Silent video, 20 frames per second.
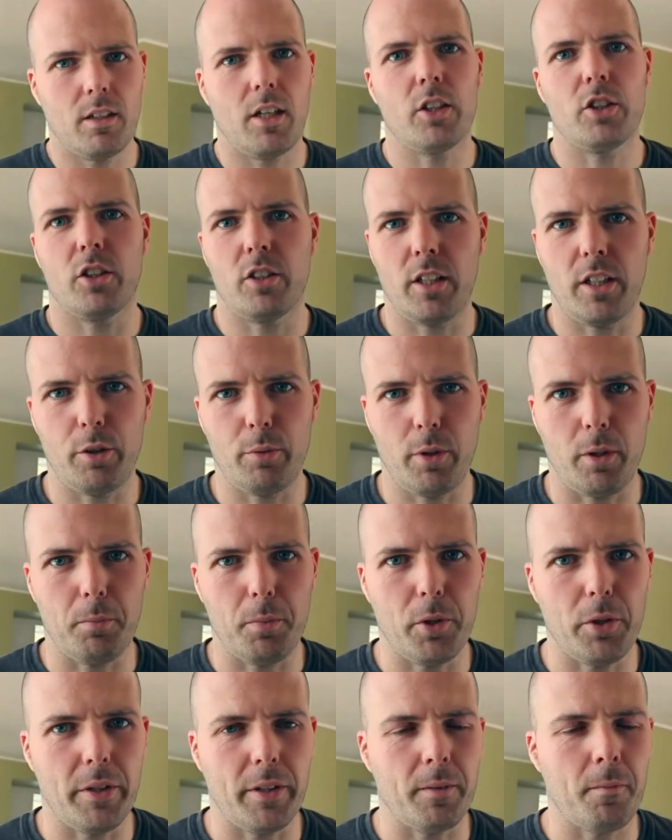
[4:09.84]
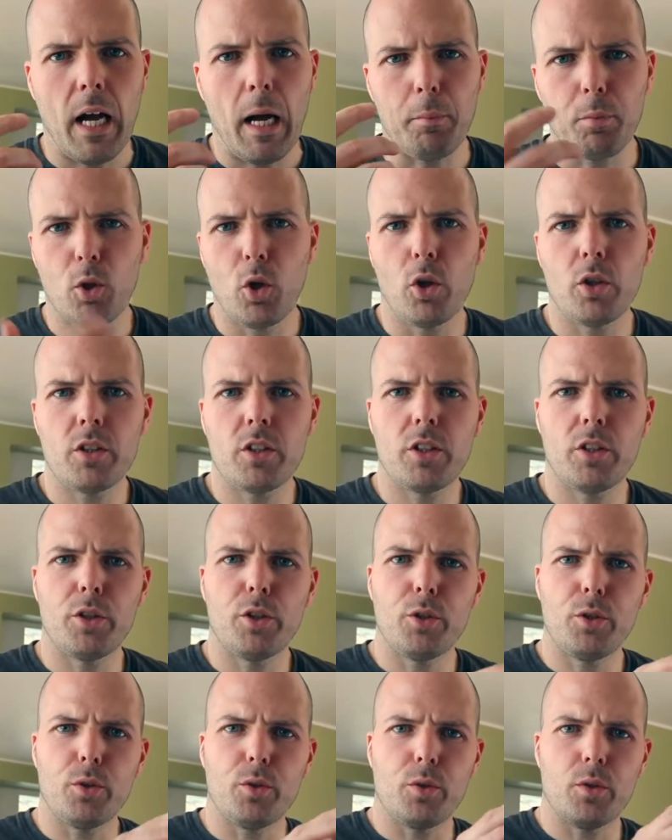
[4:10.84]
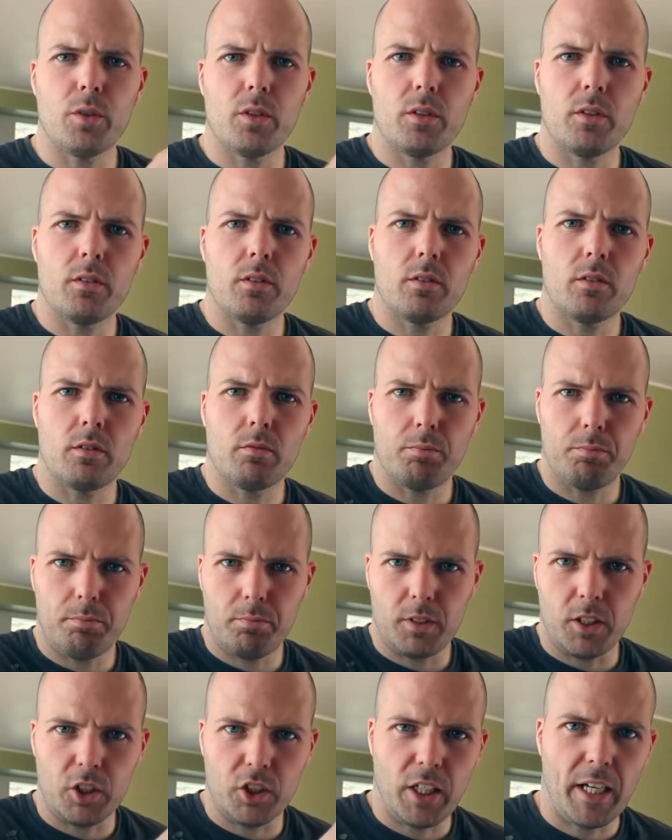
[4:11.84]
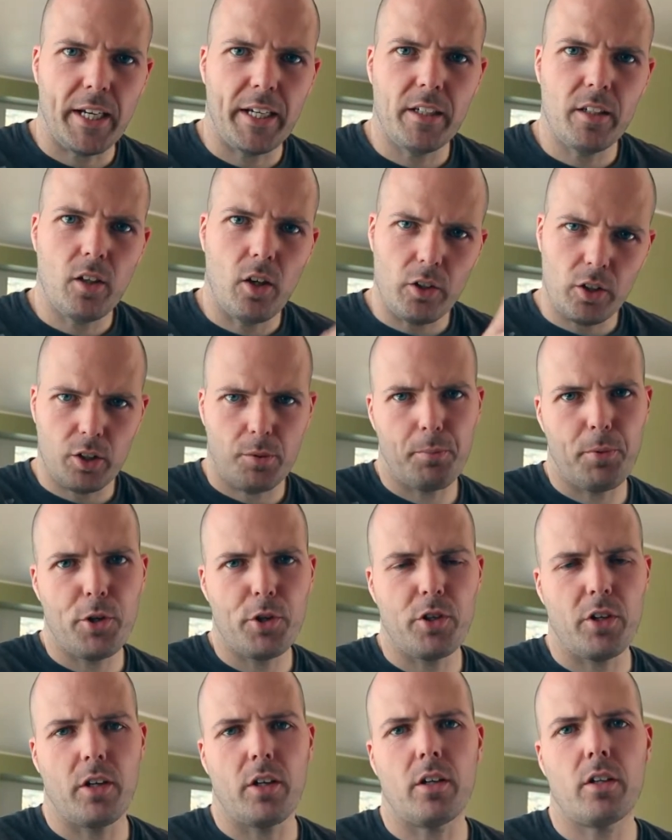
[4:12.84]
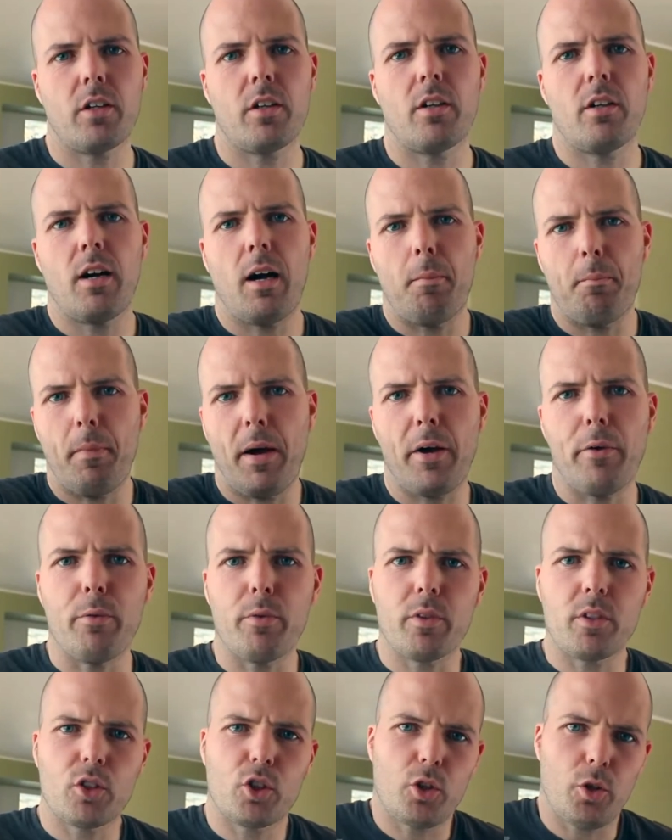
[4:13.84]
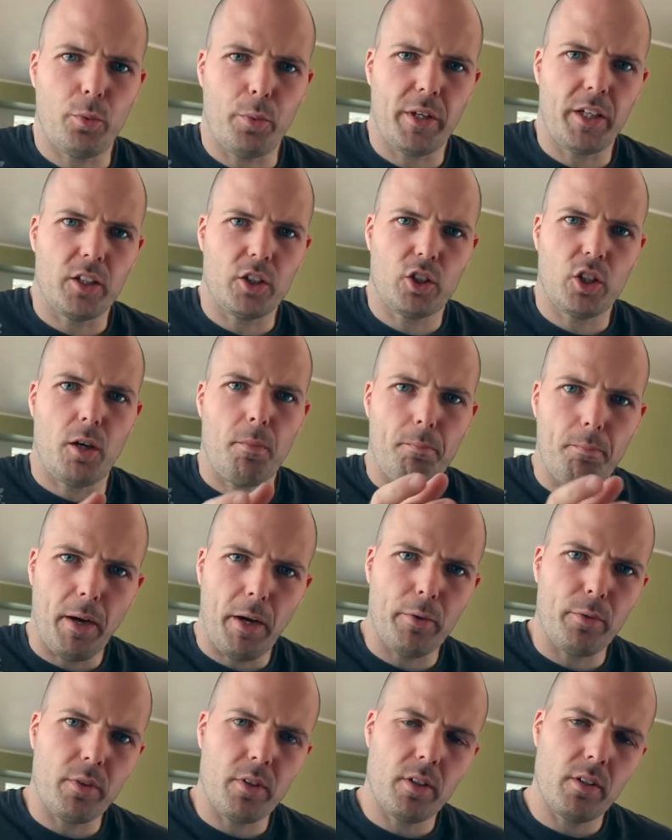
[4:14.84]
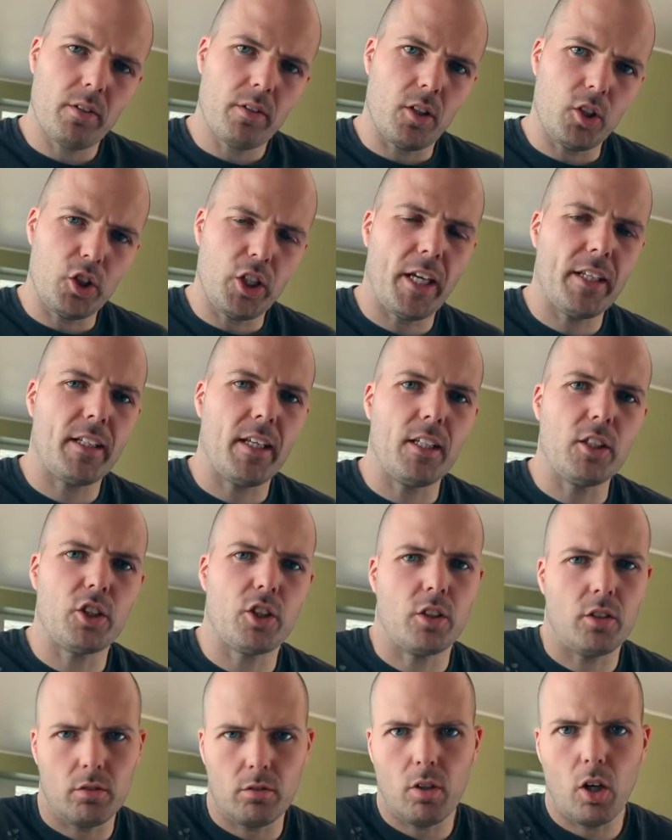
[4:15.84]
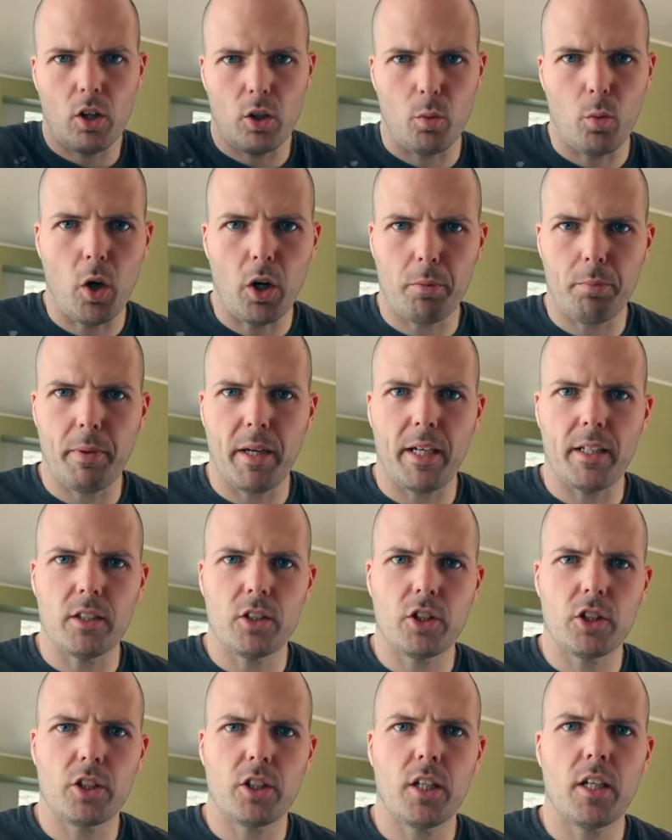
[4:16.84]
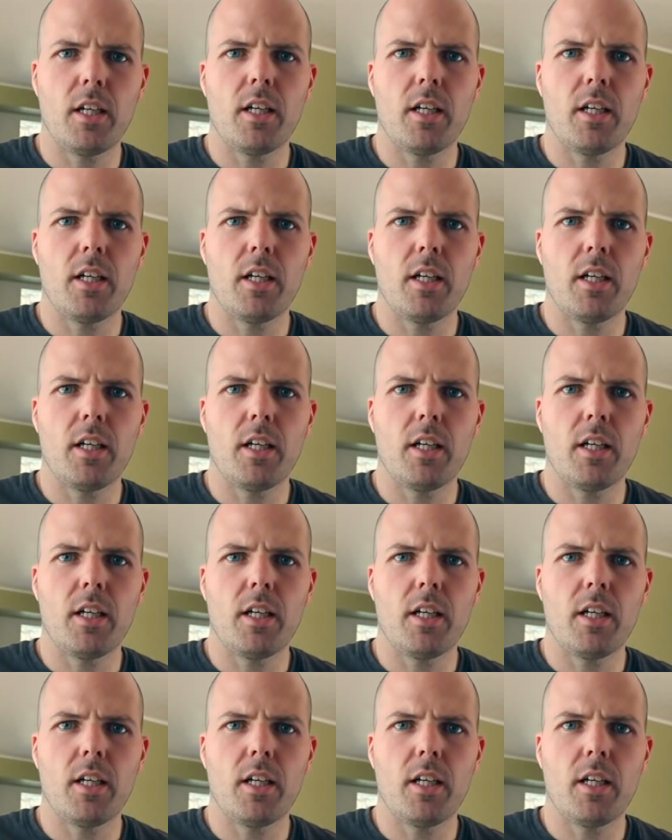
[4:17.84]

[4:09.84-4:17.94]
I should tell you what I'm doing. I'm going to design on the computer a mount so that we can sort of mount the jet engine on the workbench